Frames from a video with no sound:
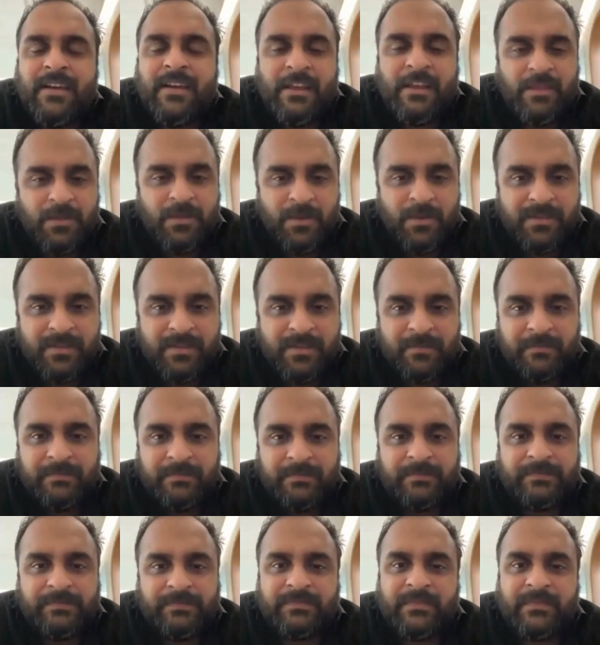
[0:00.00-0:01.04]

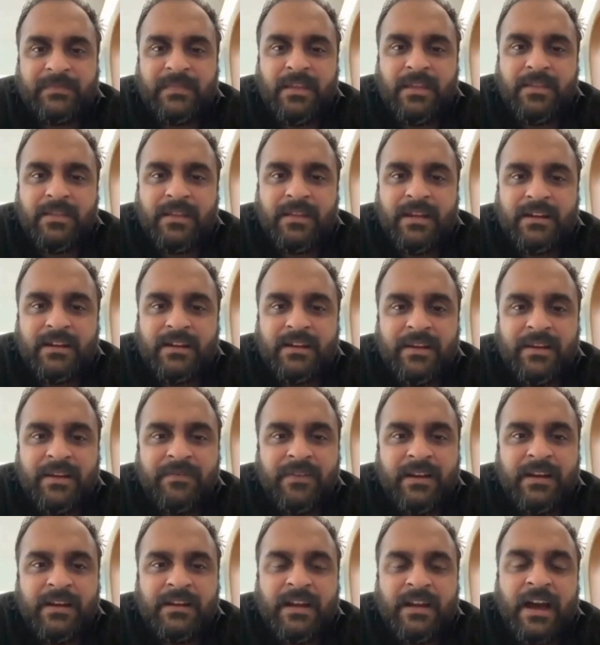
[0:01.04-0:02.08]
Hinduism. They
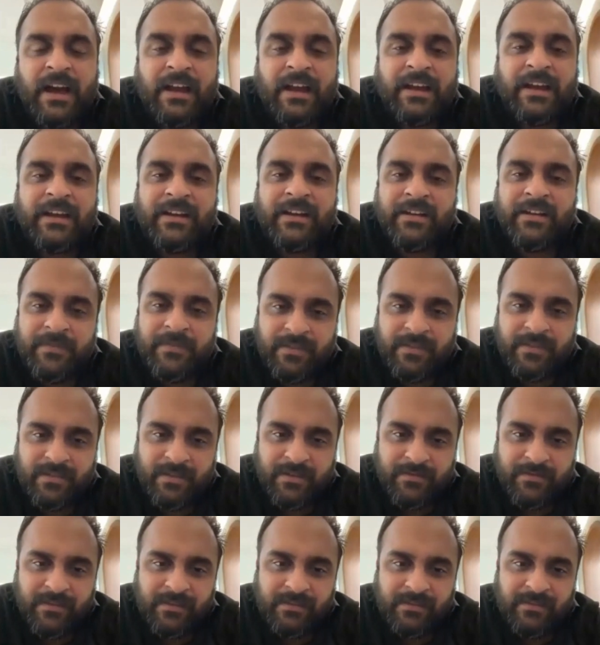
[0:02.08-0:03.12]
selectively target our
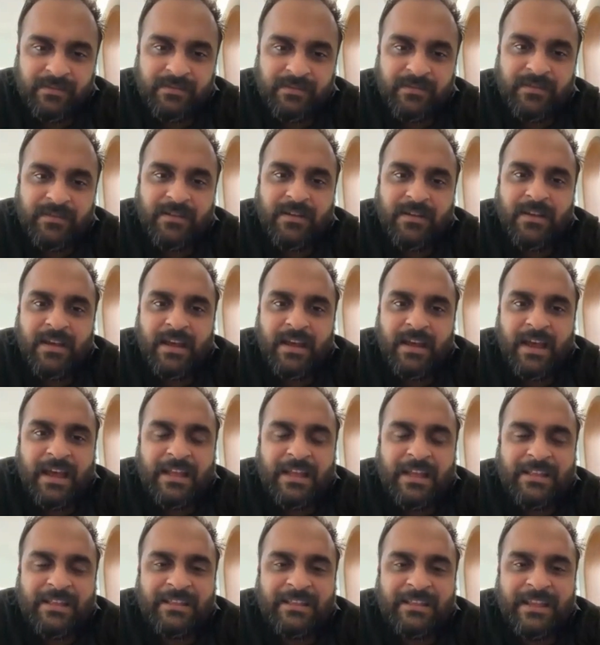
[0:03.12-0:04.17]
festivals
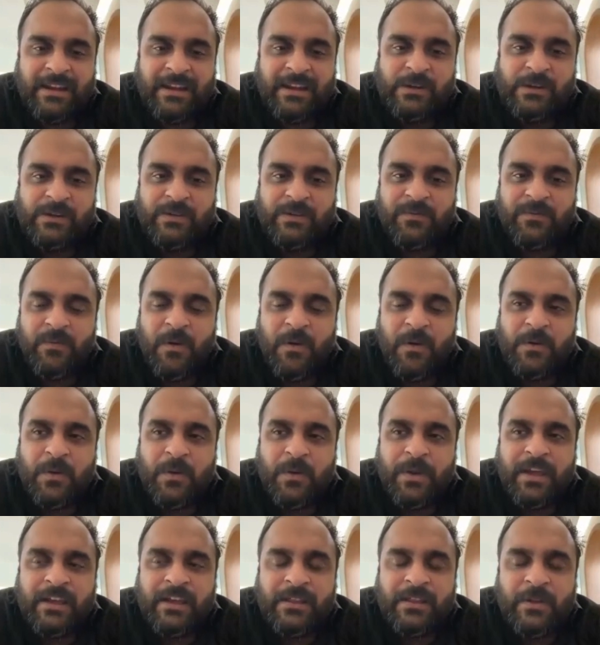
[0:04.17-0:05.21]
and they want
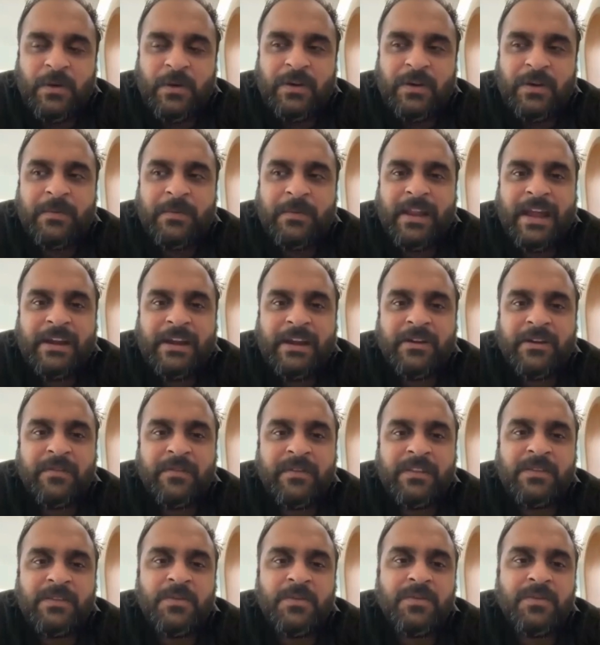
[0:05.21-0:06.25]
to ignore the plight
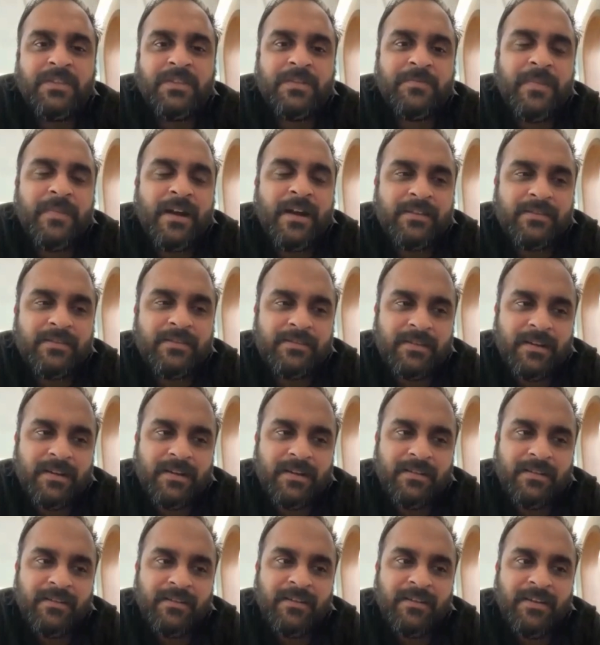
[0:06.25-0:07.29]
of Hindus in
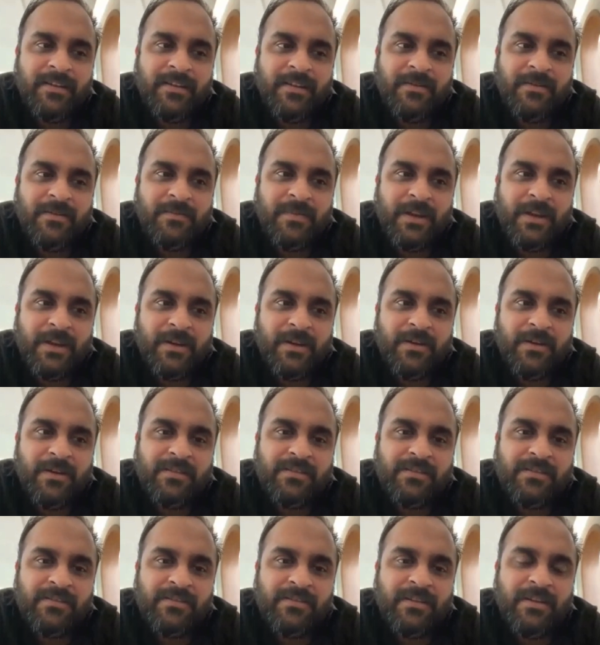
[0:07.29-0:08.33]
Pakistan
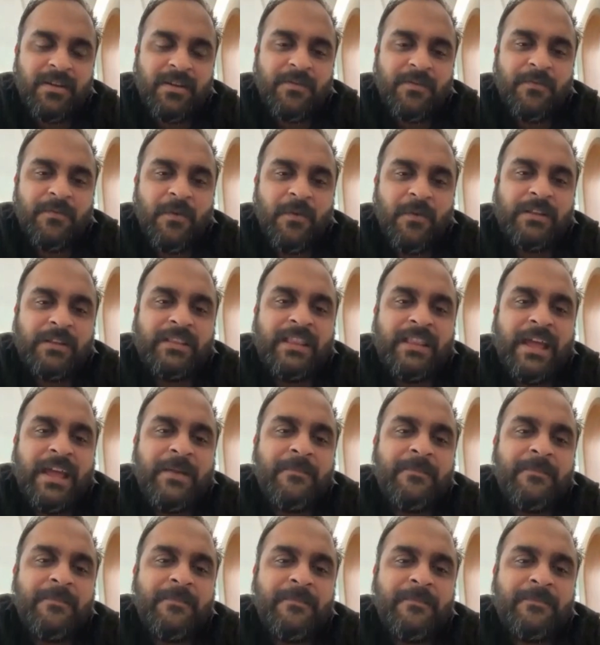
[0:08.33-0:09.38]
because for
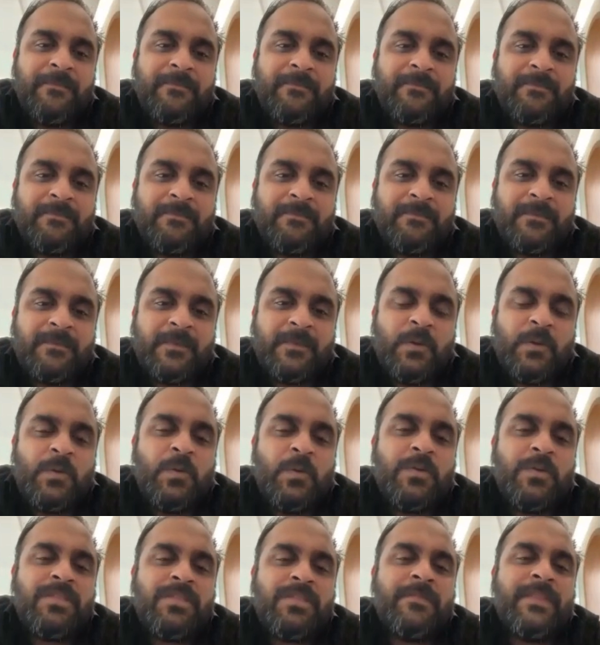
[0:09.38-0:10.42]
them to
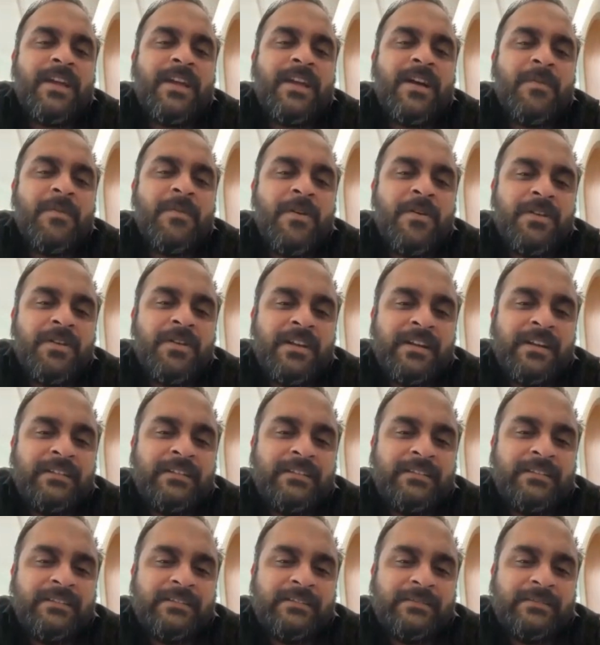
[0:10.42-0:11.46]
do something about it
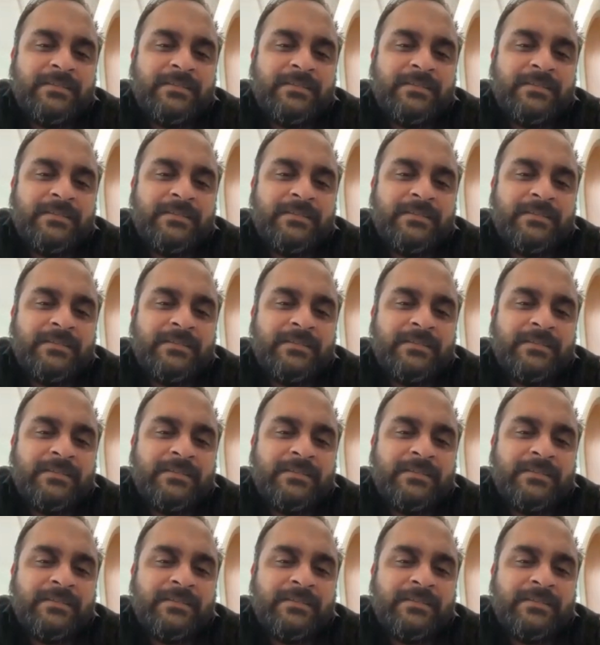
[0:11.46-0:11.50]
